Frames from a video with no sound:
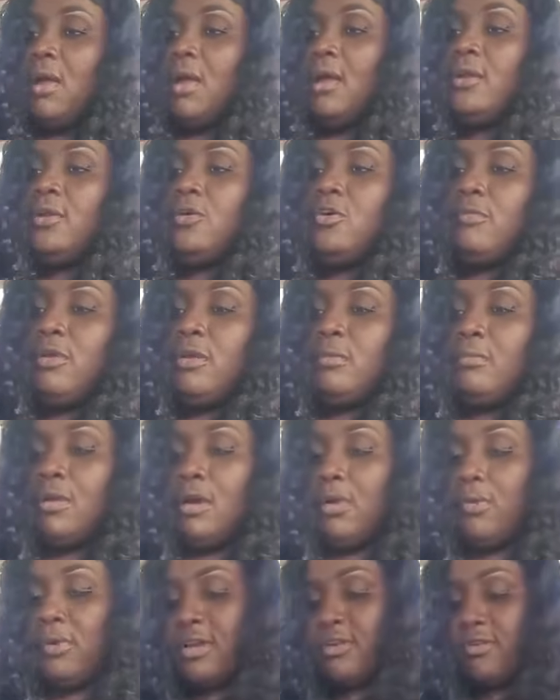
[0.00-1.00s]
I don't remember
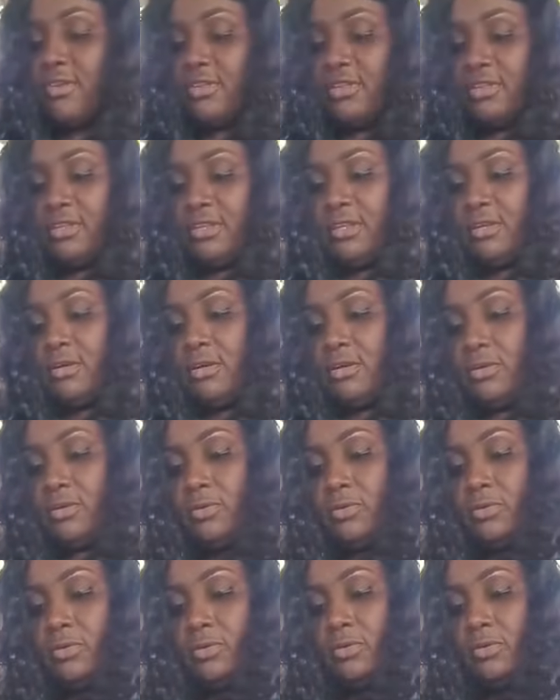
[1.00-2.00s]
where Chris did go though.